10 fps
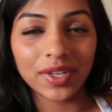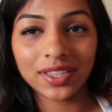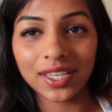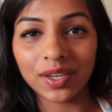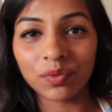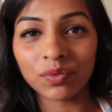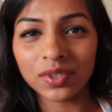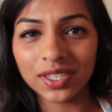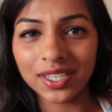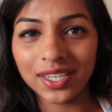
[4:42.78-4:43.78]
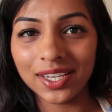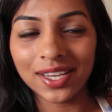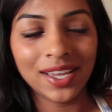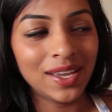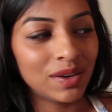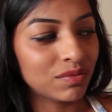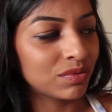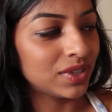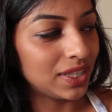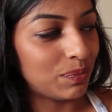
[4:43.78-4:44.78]
like a really
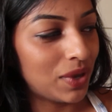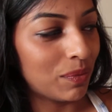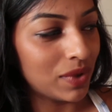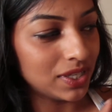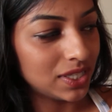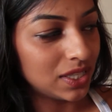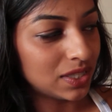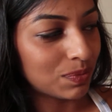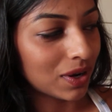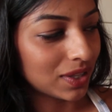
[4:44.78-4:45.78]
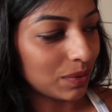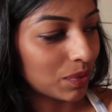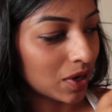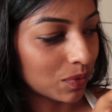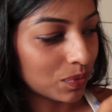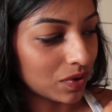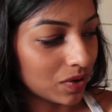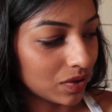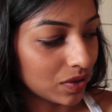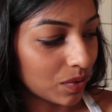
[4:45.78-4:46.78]
pigmented sparkly
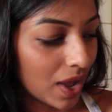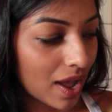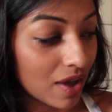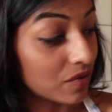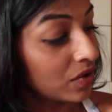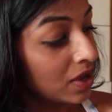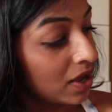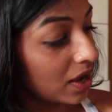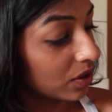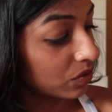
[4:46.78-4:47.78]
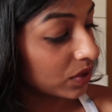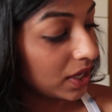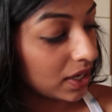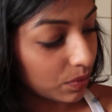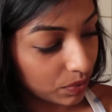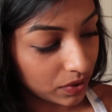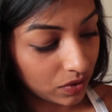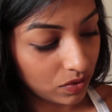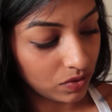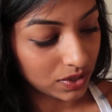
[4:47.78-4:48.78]
purple, you have a green, a
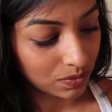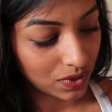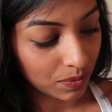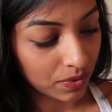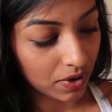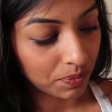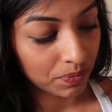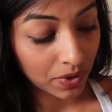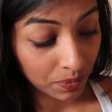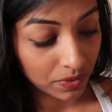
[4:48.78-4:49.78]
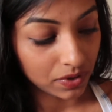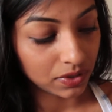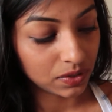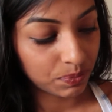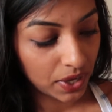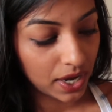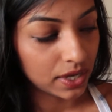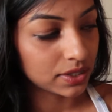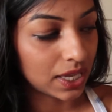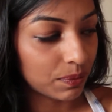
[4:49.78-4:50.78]
blue, some dark purples,
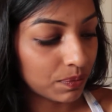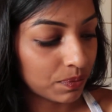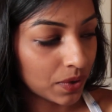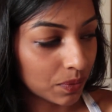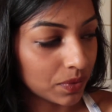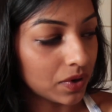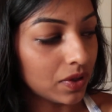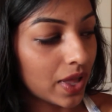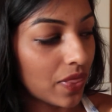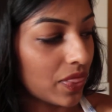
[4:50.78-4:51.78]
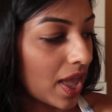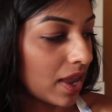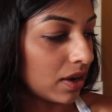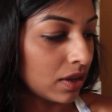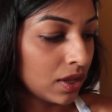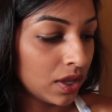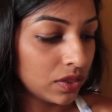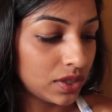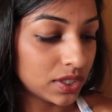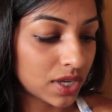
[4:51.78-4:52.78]
pinks, light purple, and then
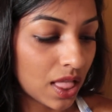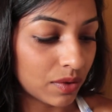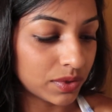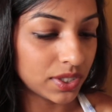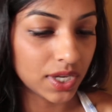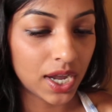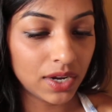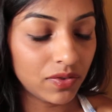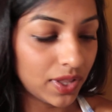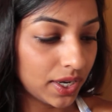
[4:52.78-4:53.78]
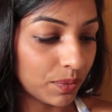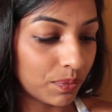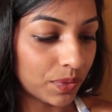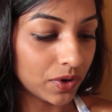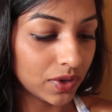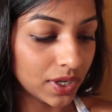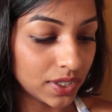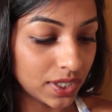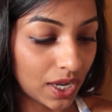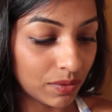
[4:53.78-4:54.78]
this color, which is kind of like a
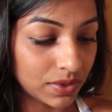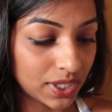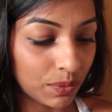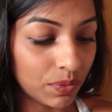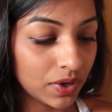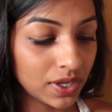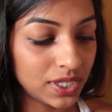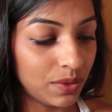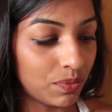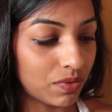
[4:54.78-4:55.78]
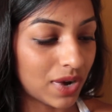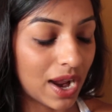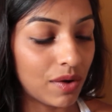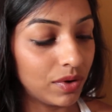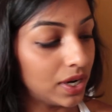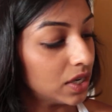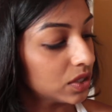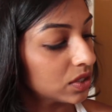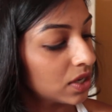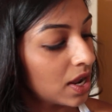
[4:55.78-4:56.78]
burgundy, I would say burgundy
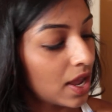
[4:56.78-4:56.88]
brownish.